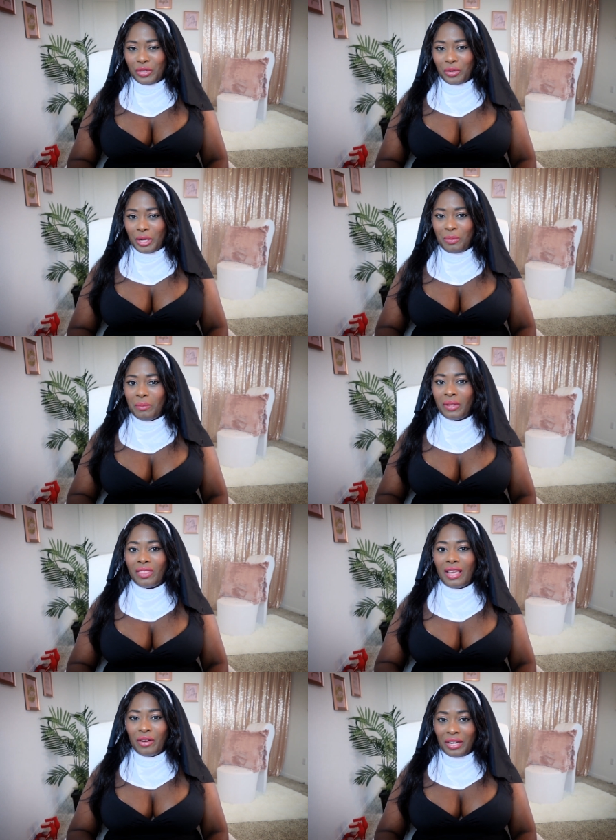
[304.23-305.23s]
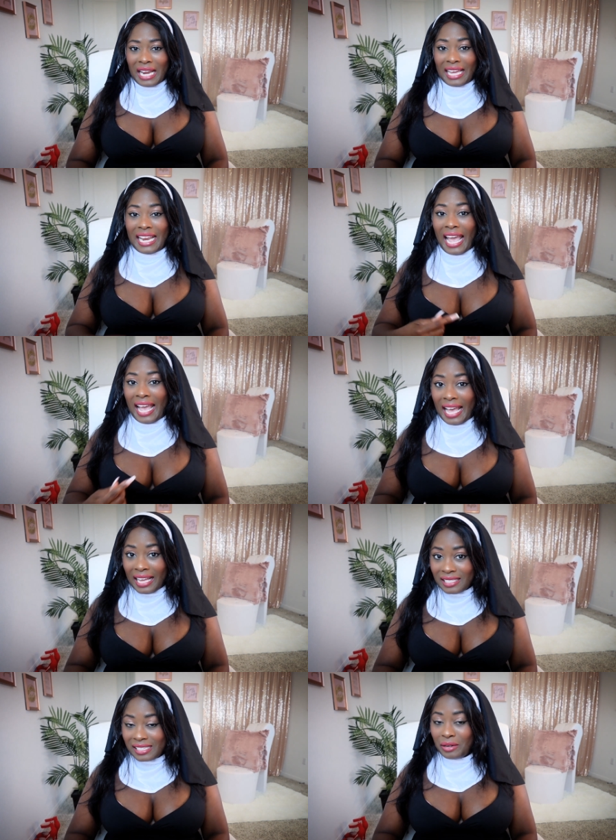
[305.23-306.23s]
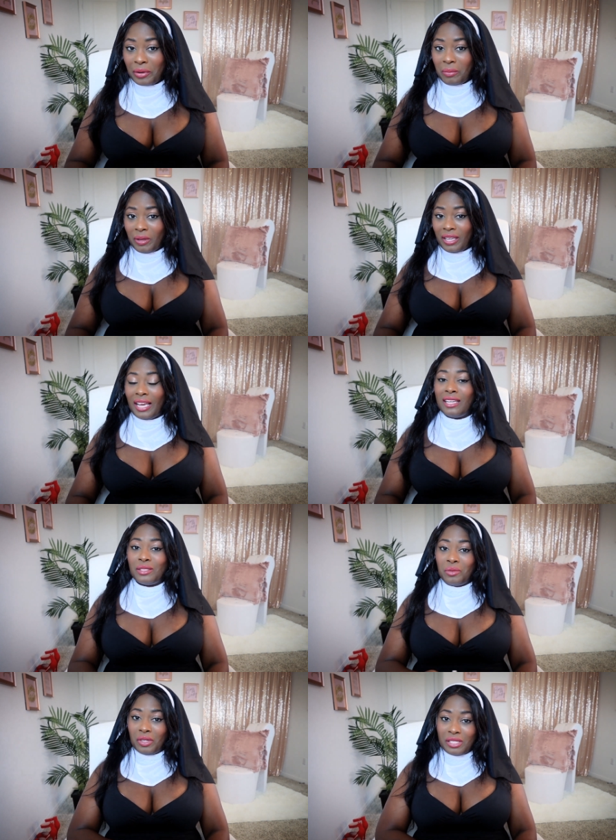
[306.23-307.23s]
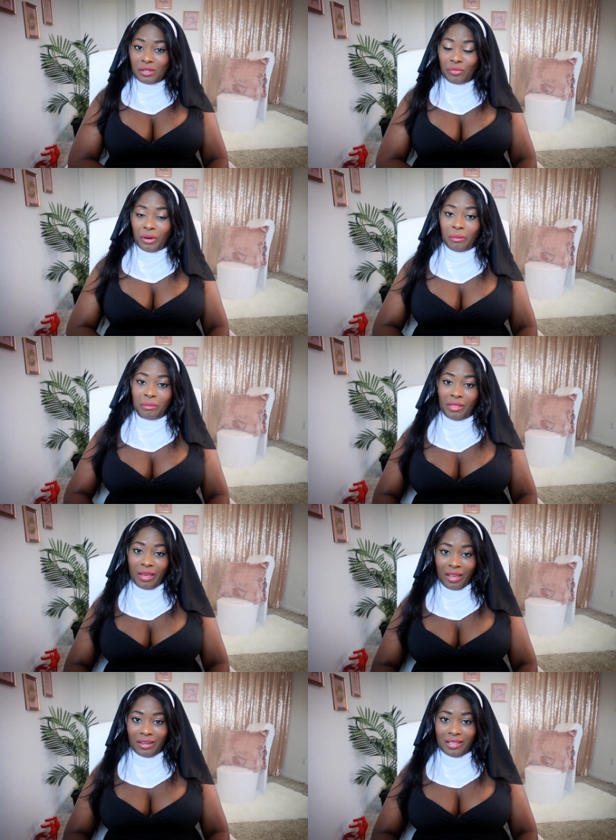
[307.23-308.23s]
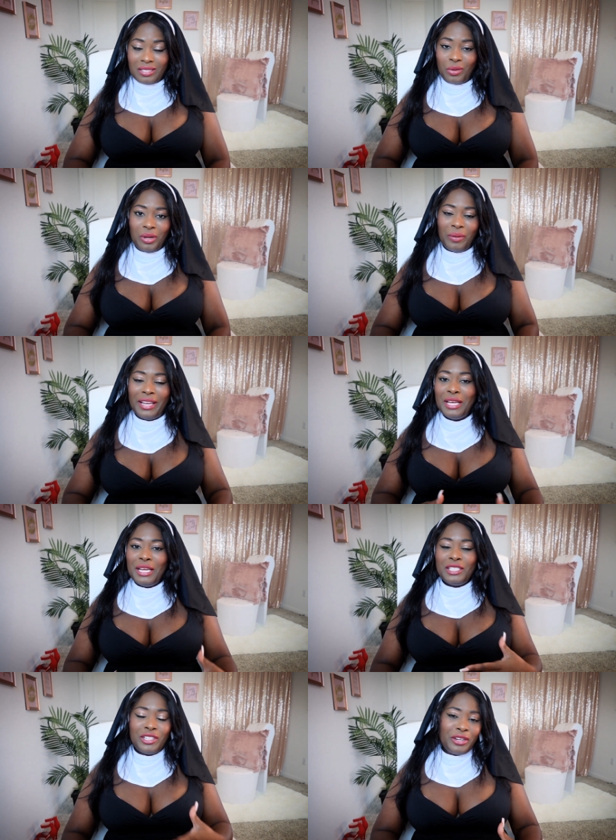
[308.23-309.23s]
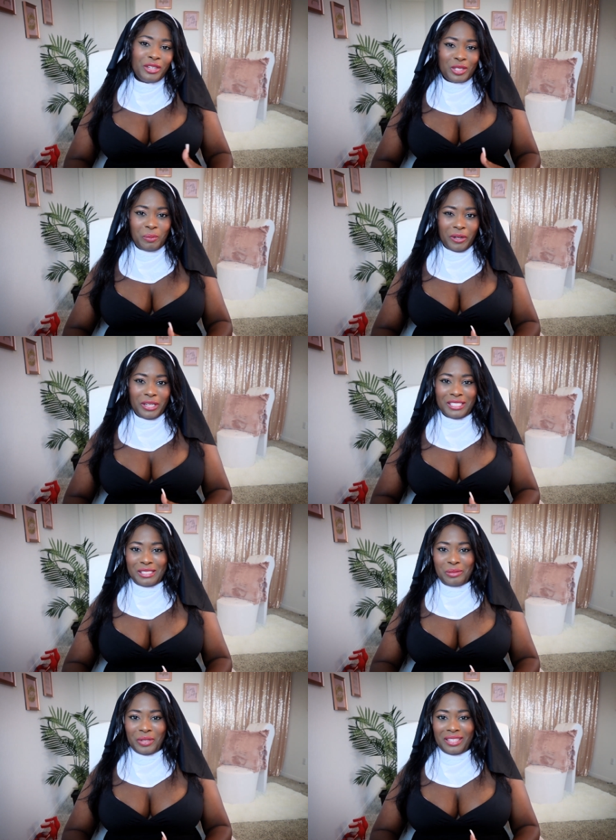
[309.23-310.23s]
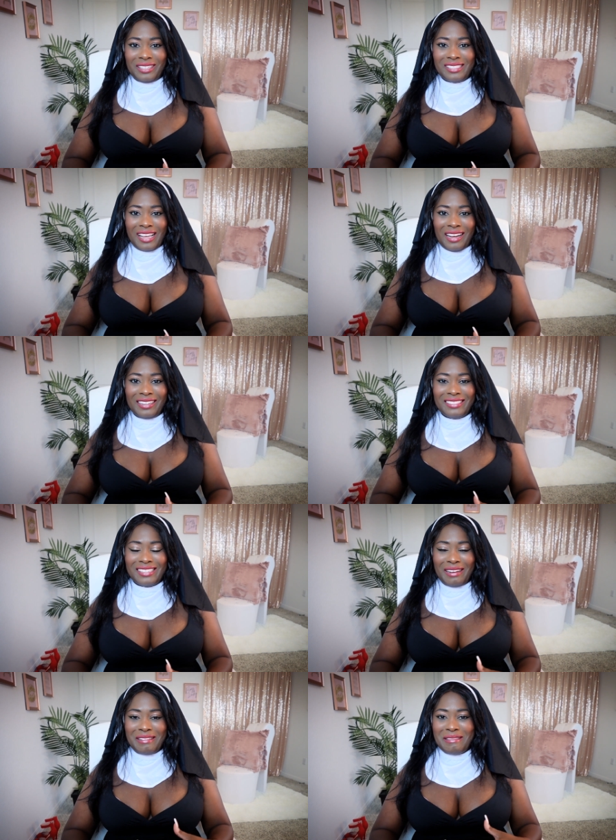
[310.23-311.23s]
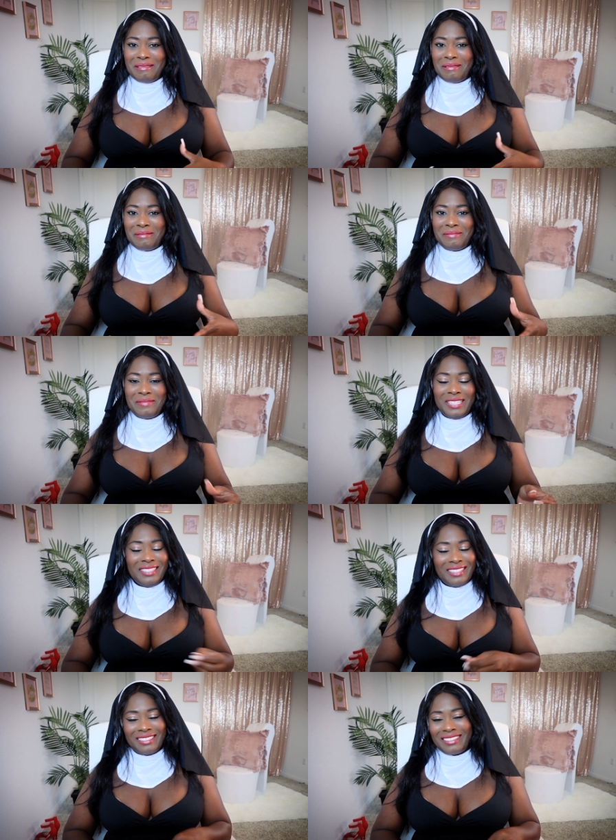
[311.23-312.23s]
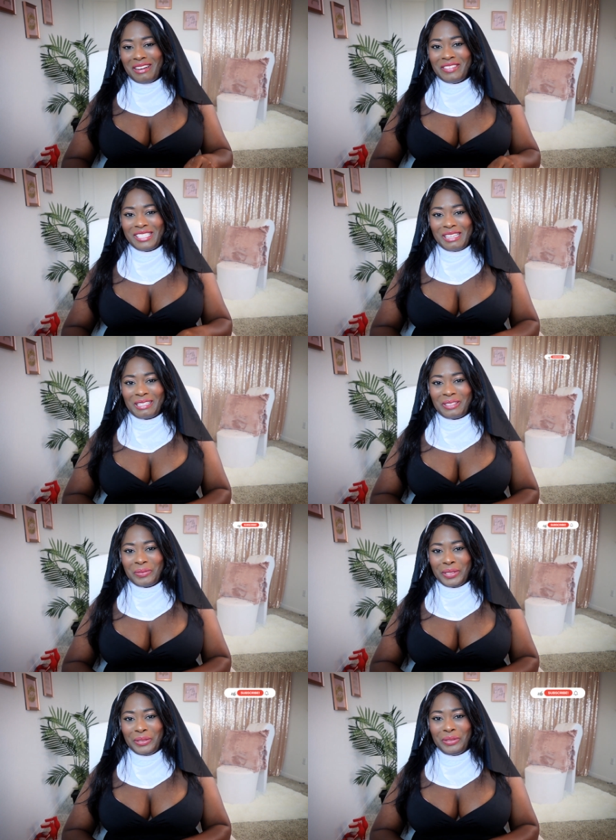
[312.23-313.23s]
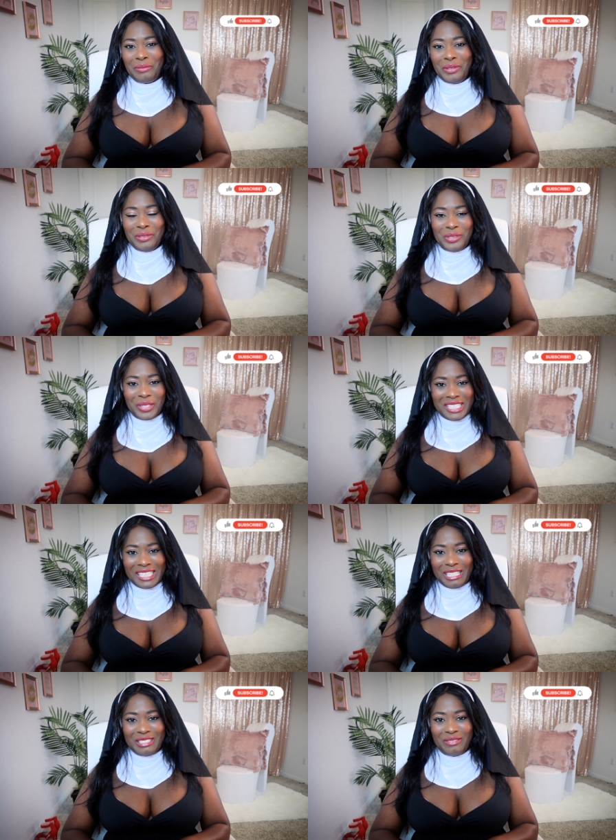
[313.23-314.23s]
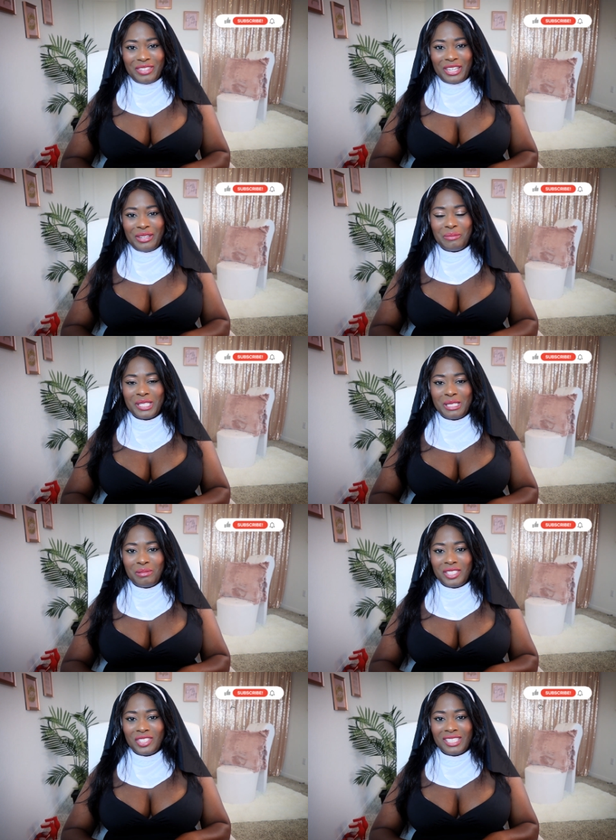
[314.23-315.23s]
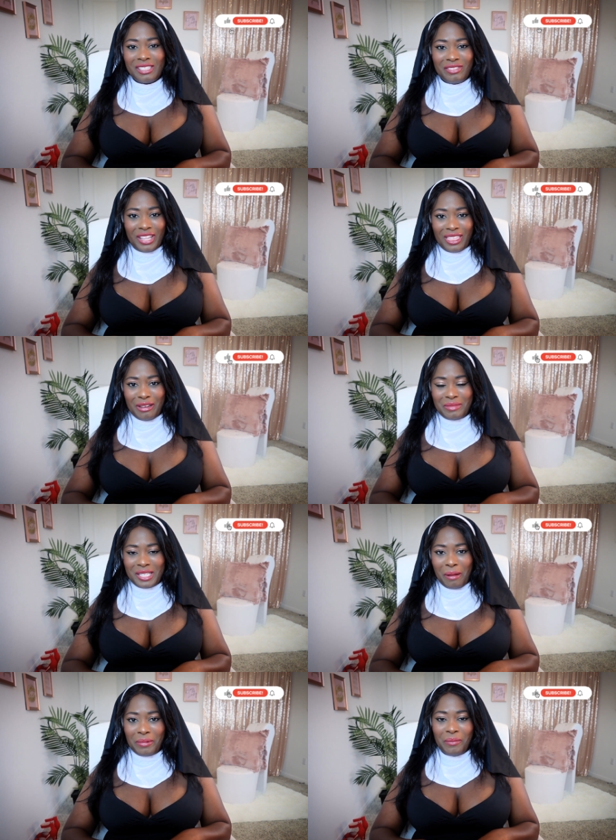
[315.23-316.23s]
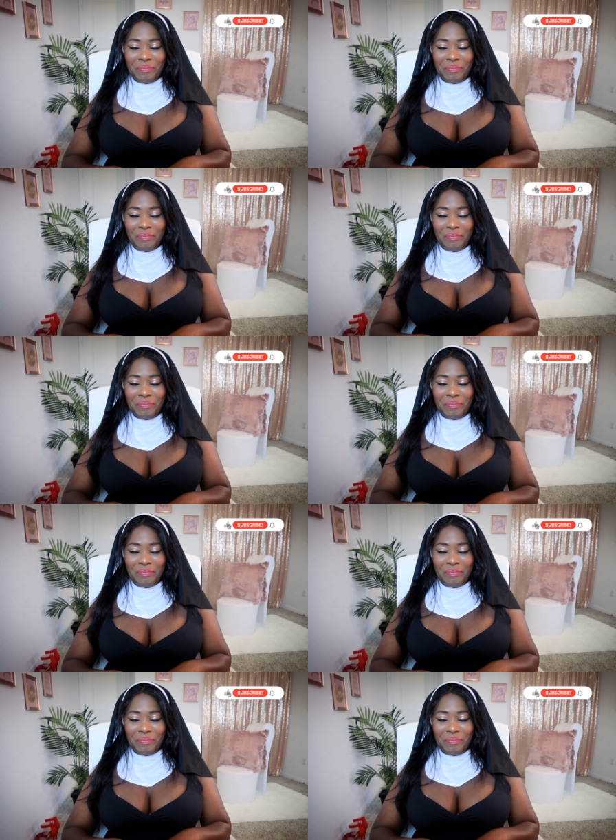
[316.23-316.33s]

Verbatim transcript: creepy, but they are not as creepy as the ones from the 80s. So anyway, share your experiences with us guys um, in the comment section below. And if you enjoyed today's video, please be sure to leave it a thumbs up.